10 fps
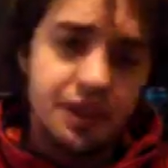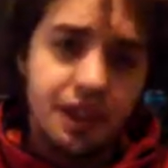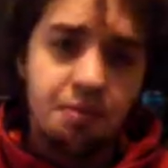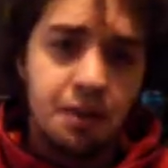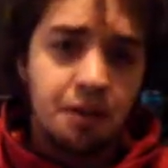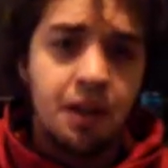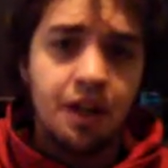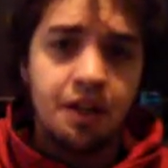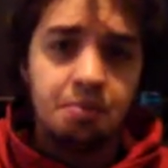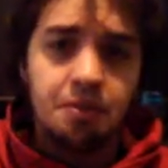Terry
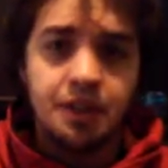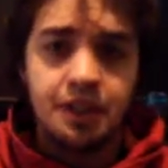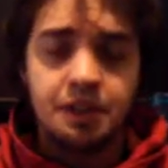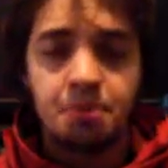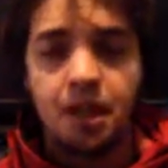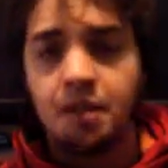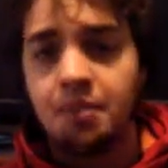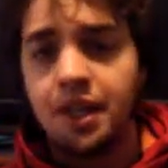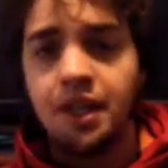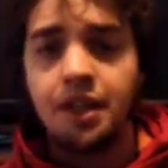McGuire played
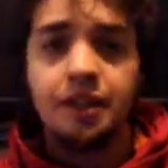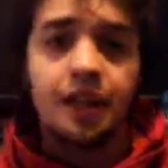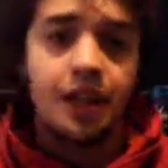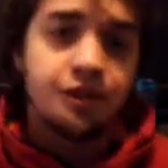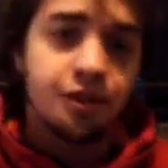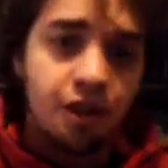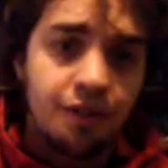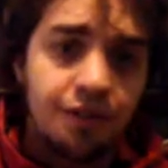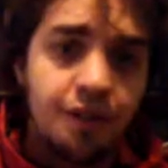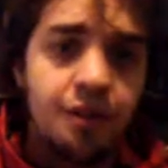Spider-Man. Andrew
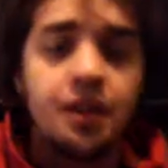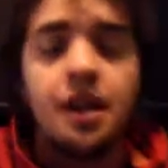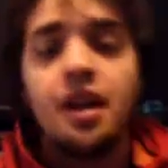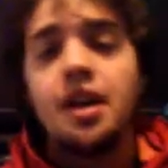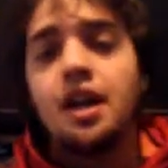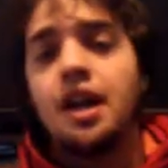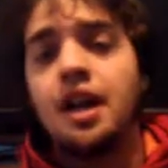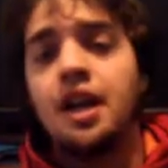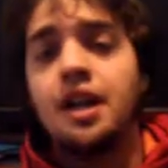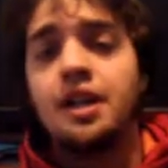Garfield,
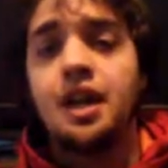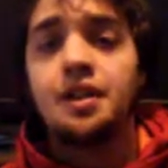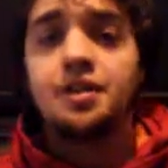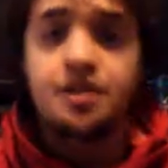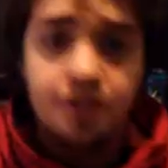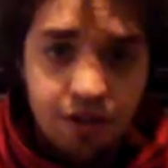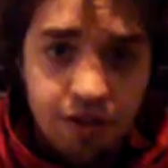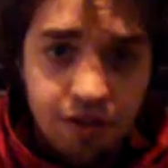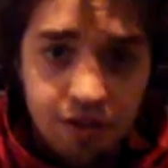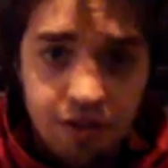and now this
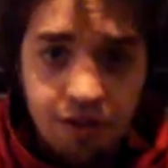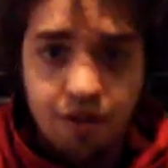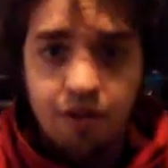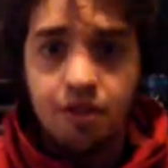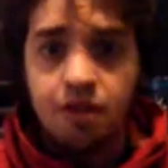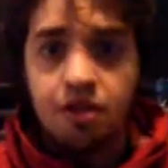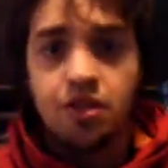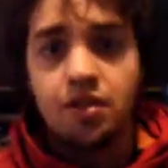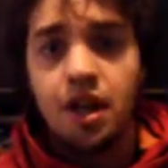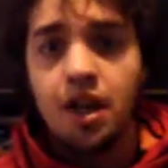
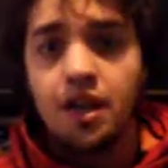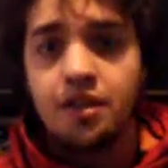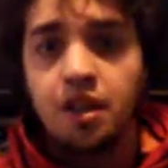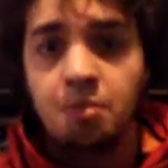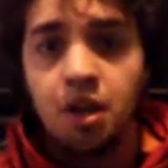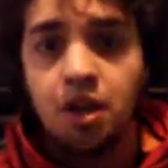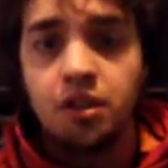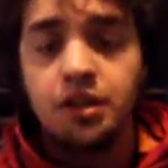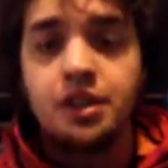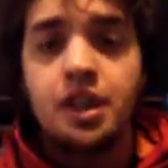new guy, Tom
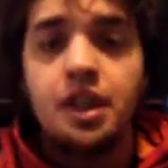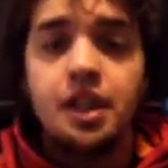Holland,